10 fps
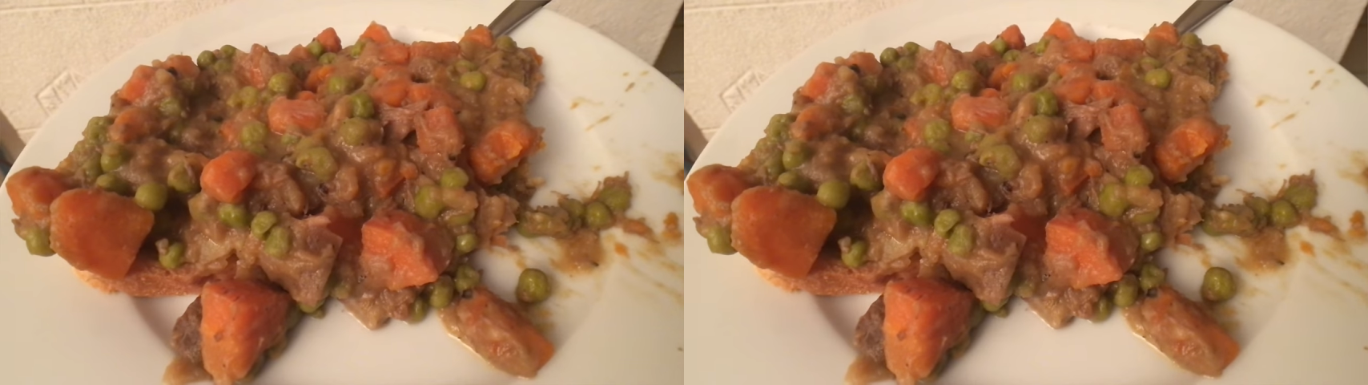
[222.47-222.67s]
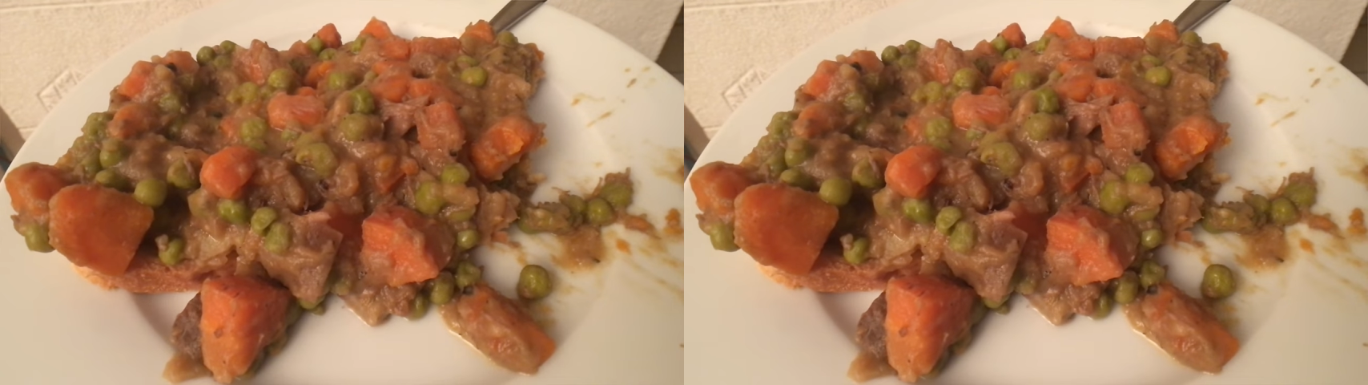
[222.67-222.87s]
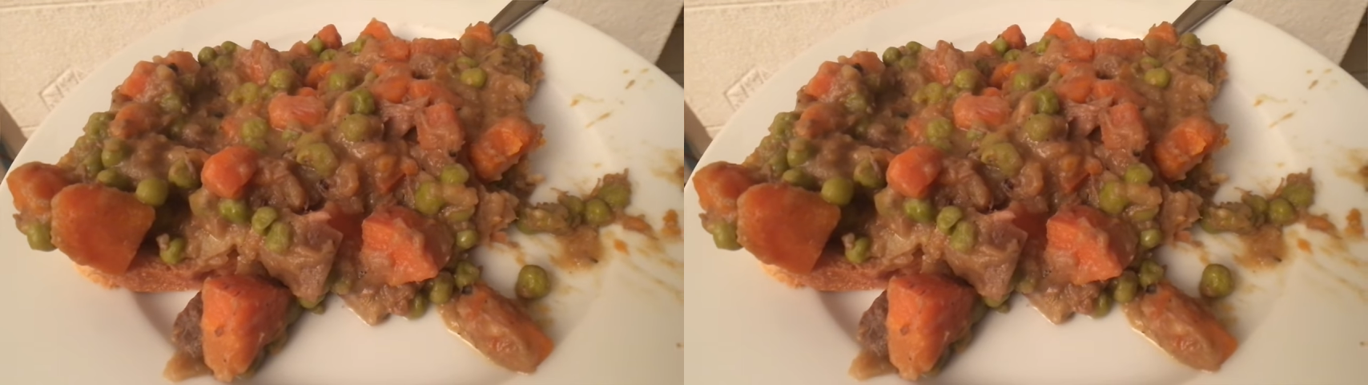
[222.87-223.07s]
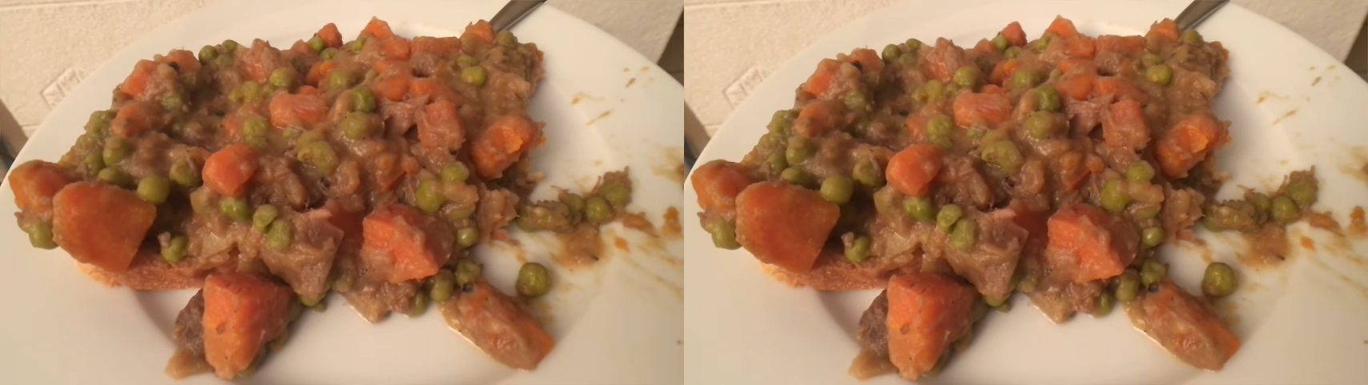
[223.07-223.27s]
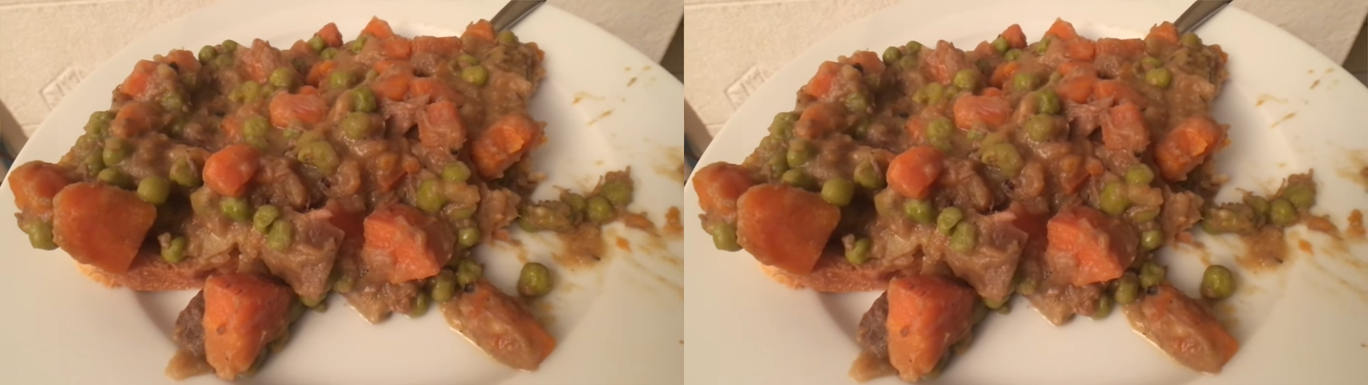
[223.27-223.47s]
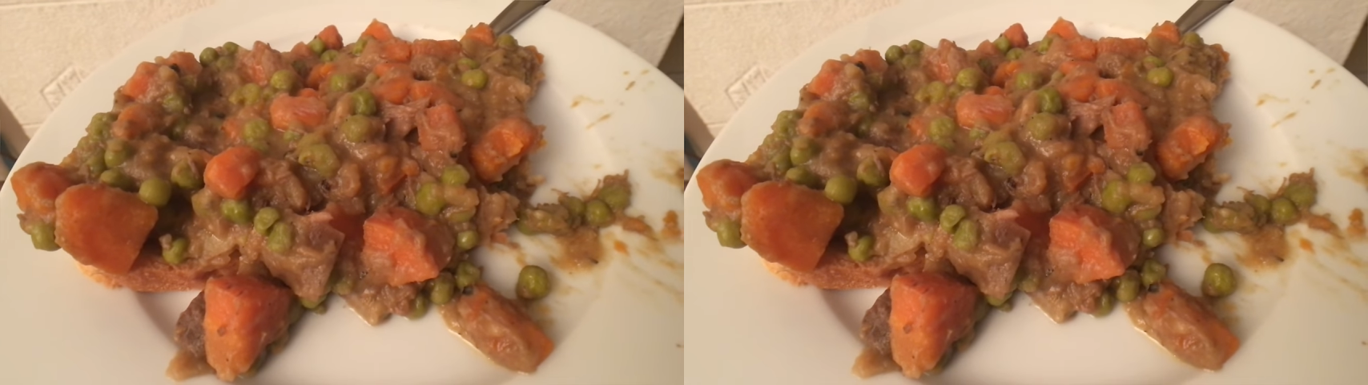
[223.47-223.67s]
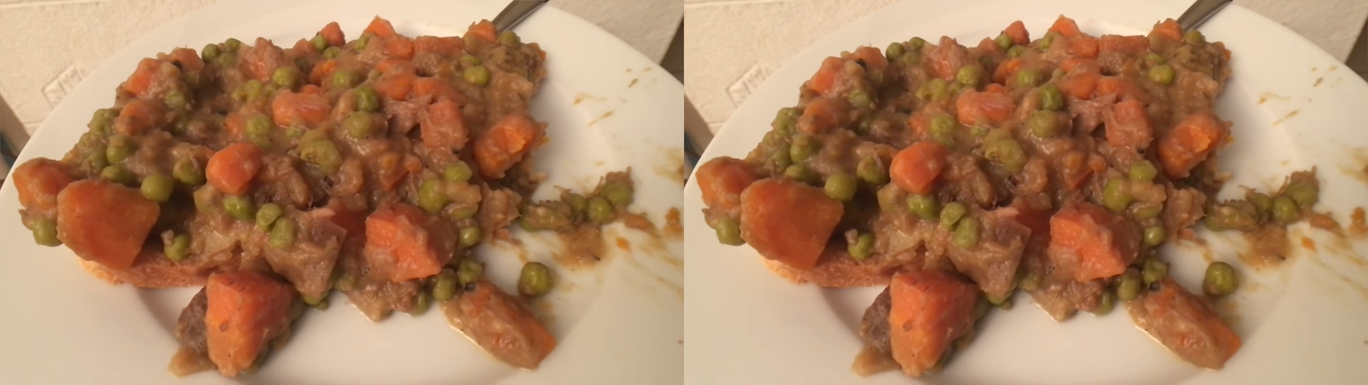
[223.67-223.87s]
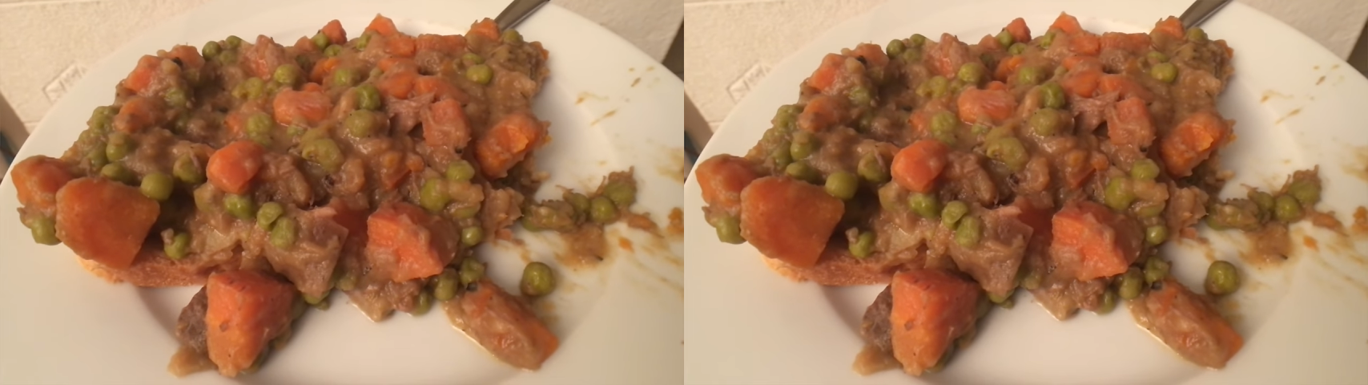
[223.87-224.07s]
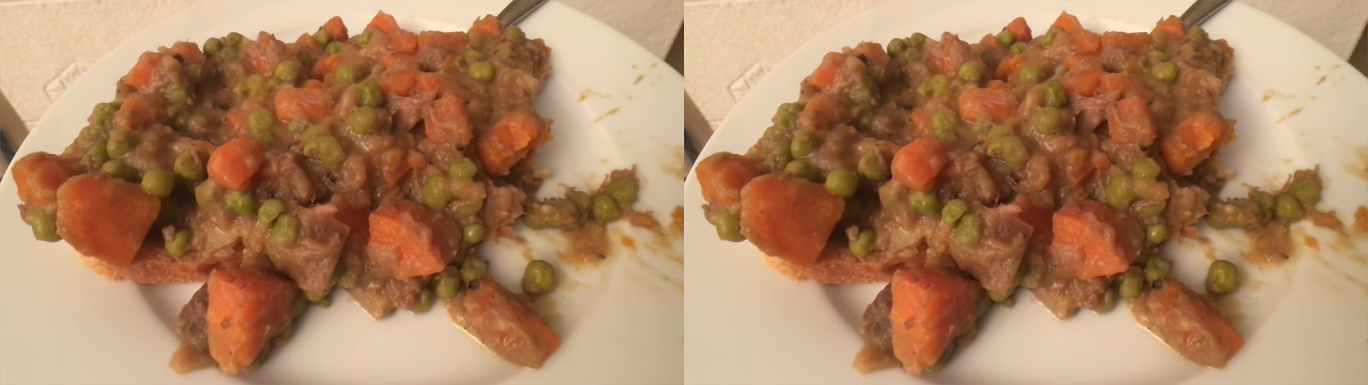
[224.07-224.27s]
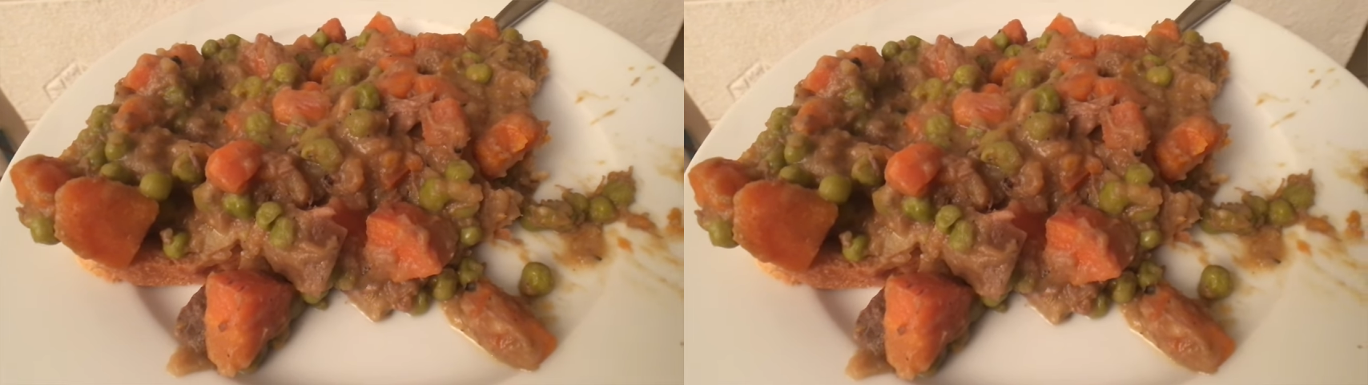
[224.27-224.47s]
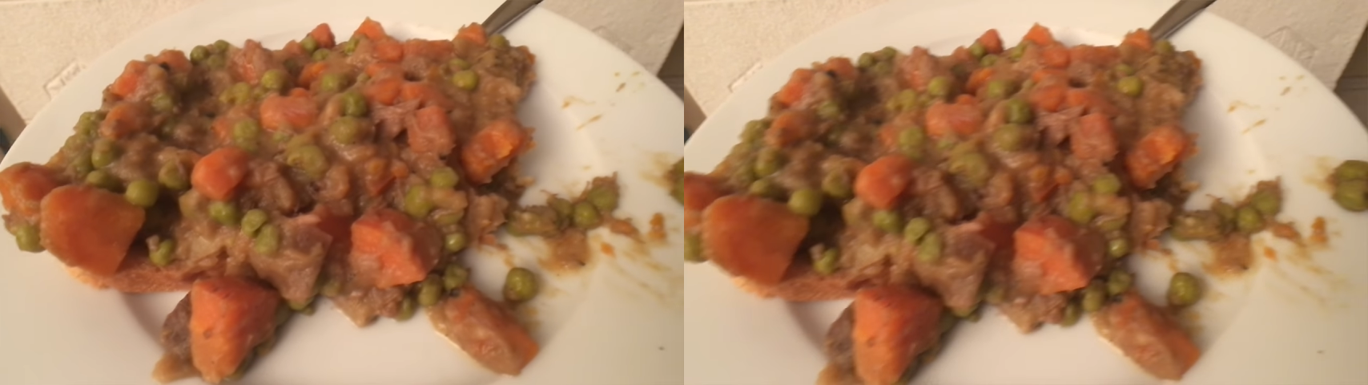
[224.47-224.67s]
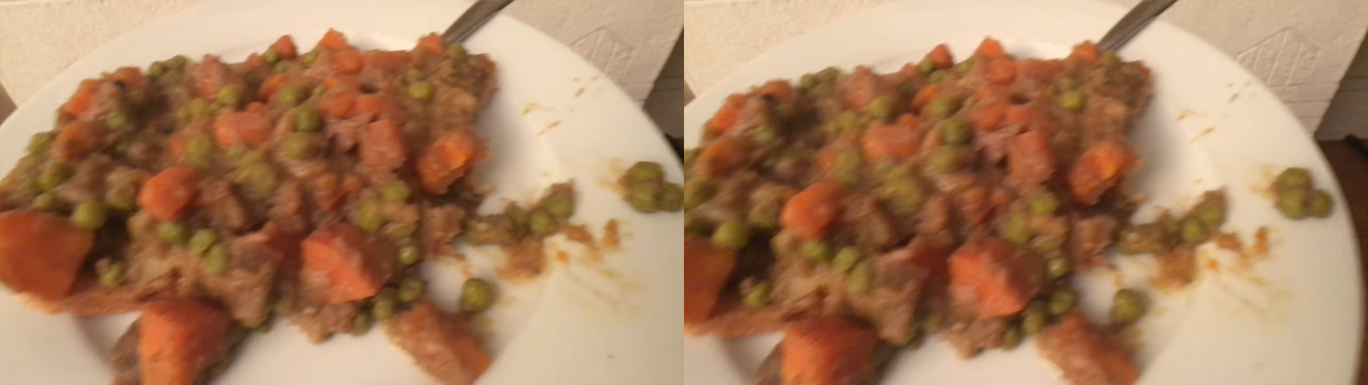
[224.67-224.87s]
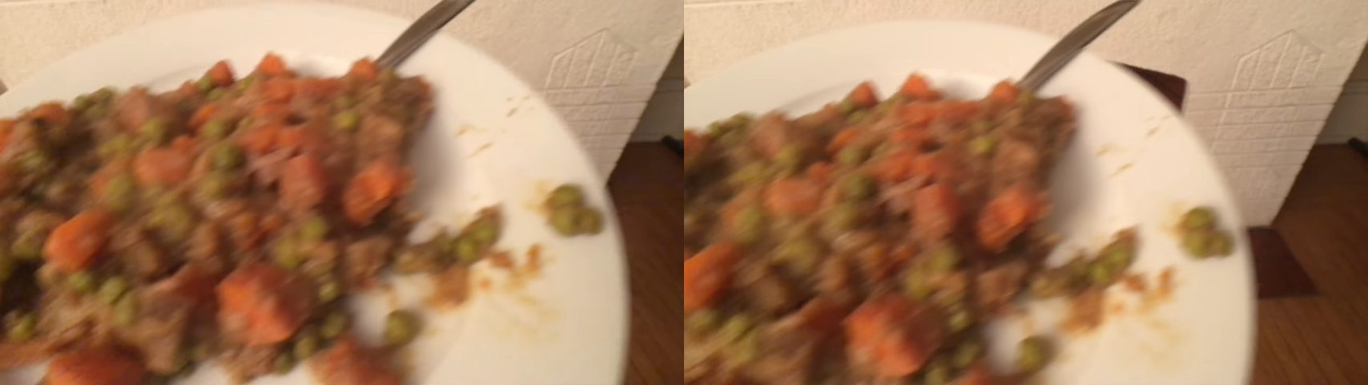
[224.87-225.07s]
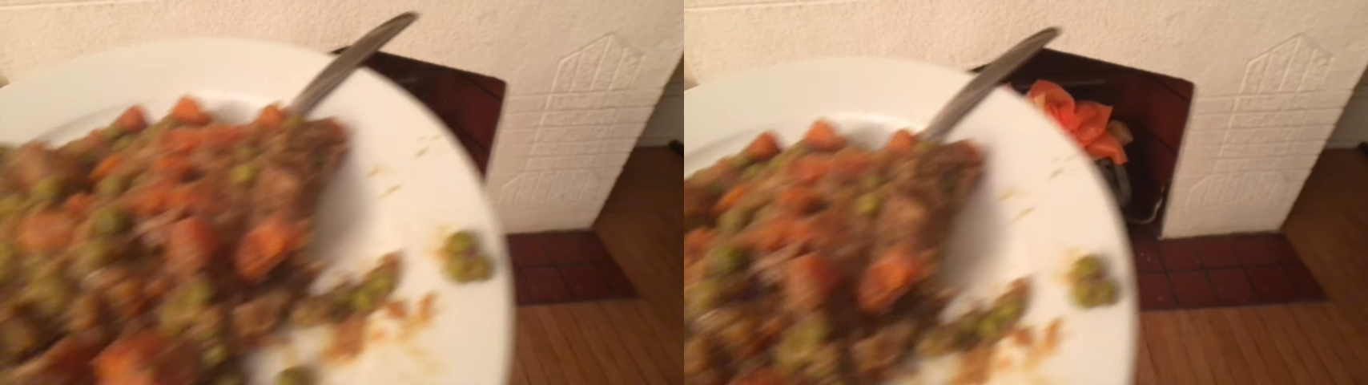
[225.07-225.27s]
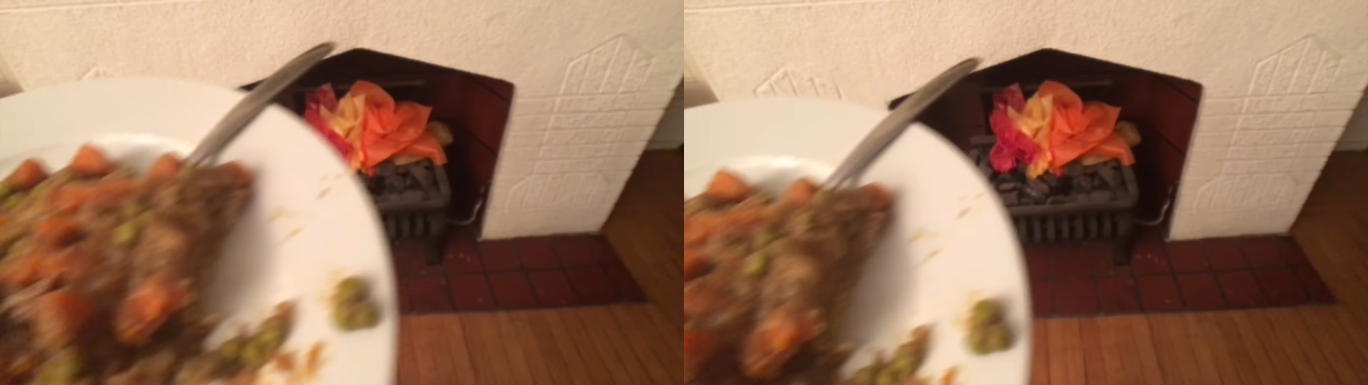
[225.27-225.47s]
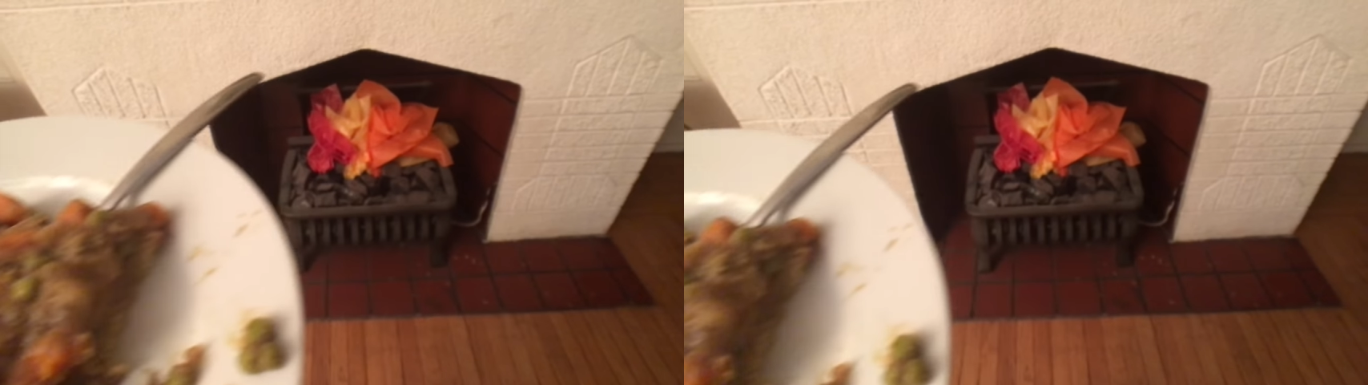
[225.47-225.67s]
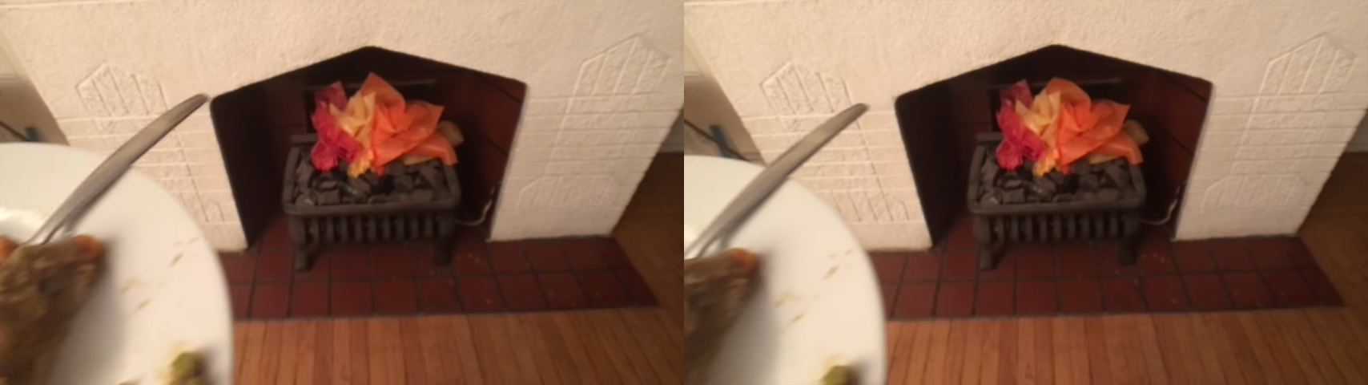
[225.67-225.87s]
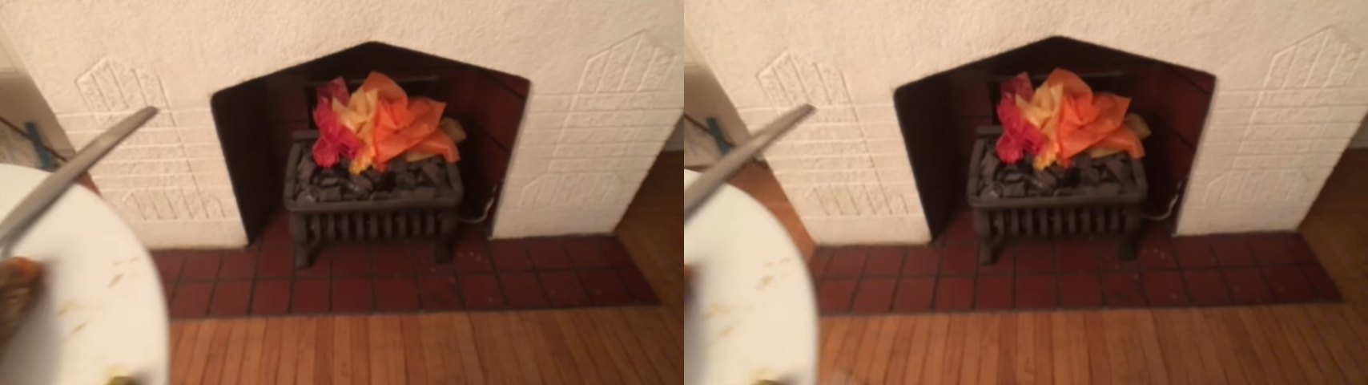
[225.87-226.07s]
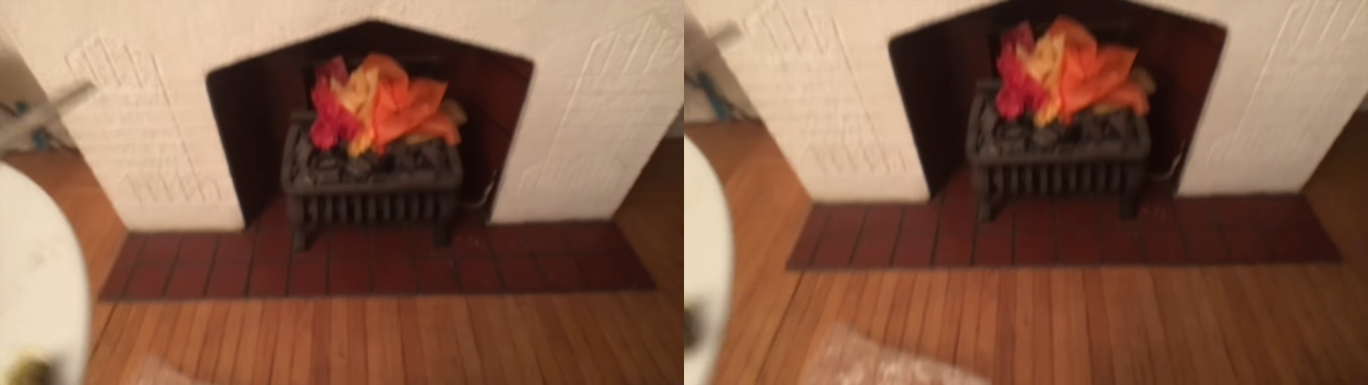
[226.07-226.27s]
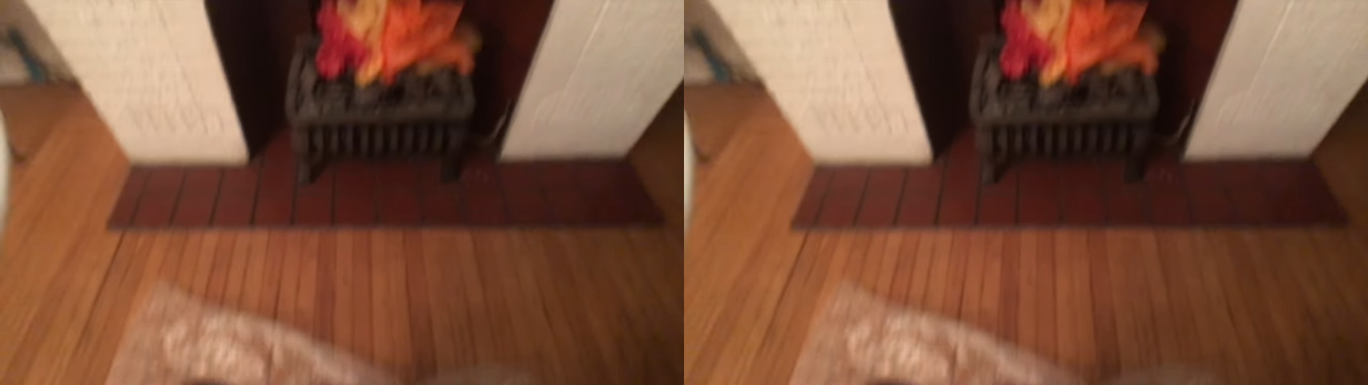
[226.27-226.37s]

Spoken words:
(no speaker visible)